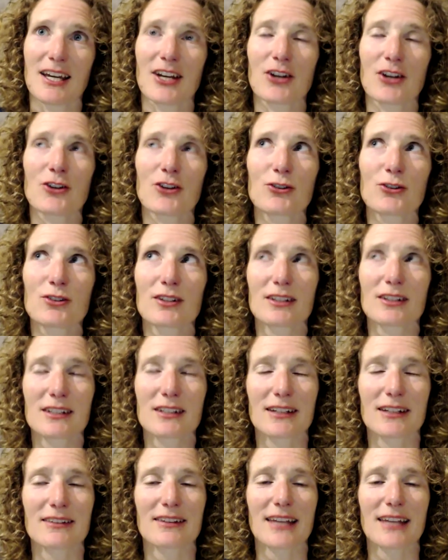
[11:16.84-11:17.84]
Who
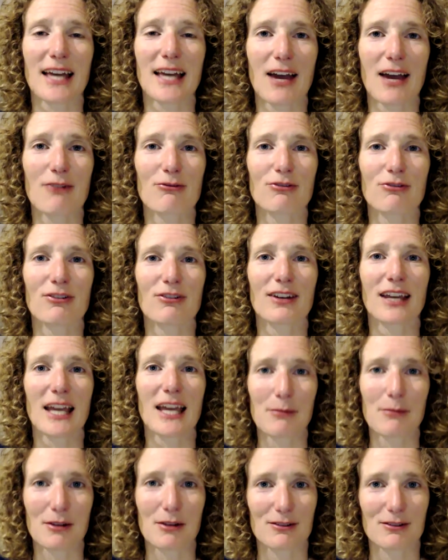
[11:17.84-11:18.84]
doesn't have
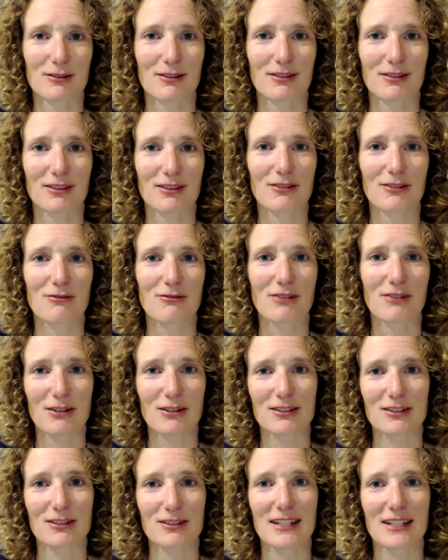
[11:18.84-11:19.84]
chemicals
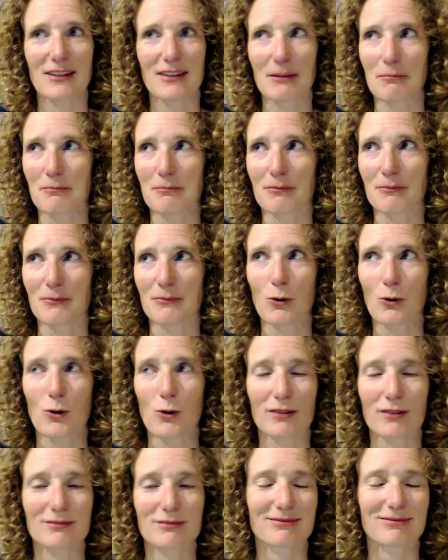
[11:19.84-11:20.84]
around them?
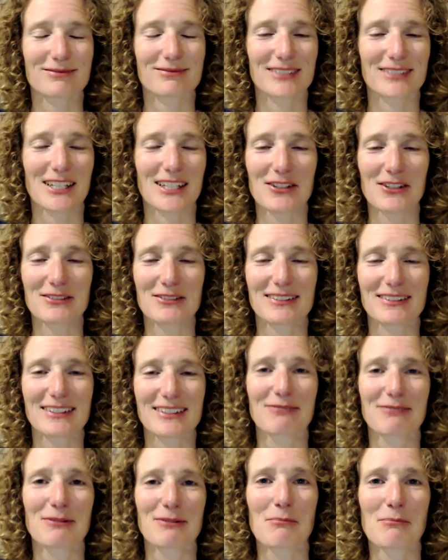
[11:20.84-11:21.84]
Or,
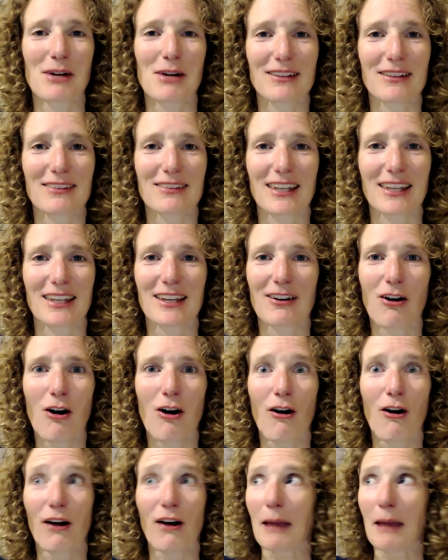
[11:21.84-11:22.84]
we might think,
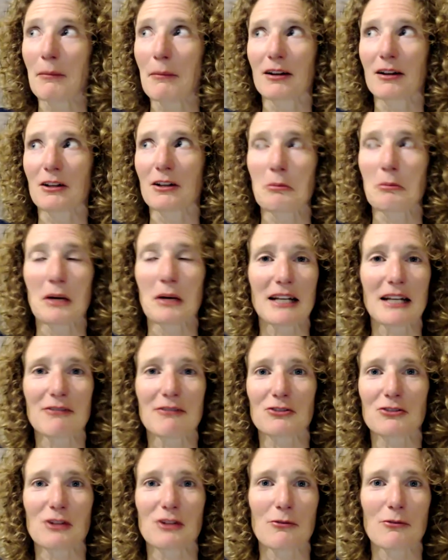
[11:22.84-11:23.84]
oh, a chemical, you might have
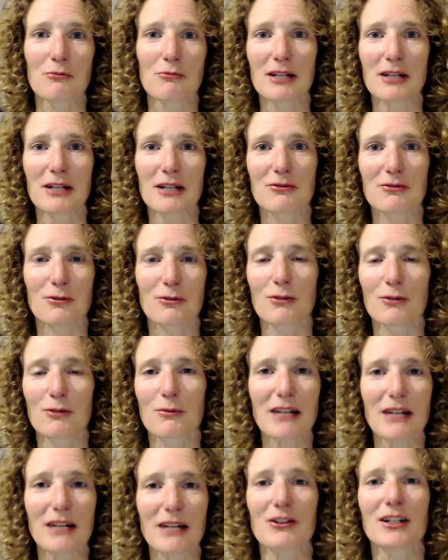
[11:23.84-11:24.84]
a drum of petrol or
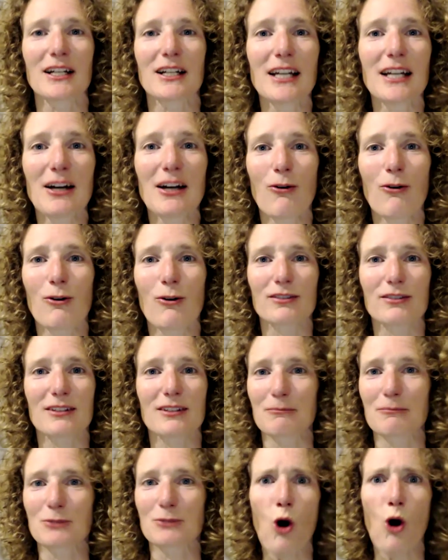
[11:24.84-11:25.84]
whatever, or
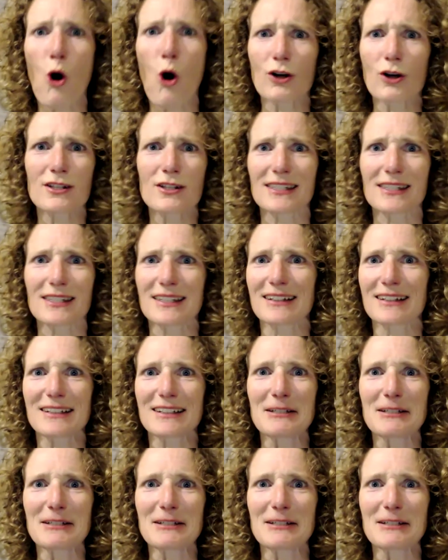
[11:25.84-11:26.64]
some toxic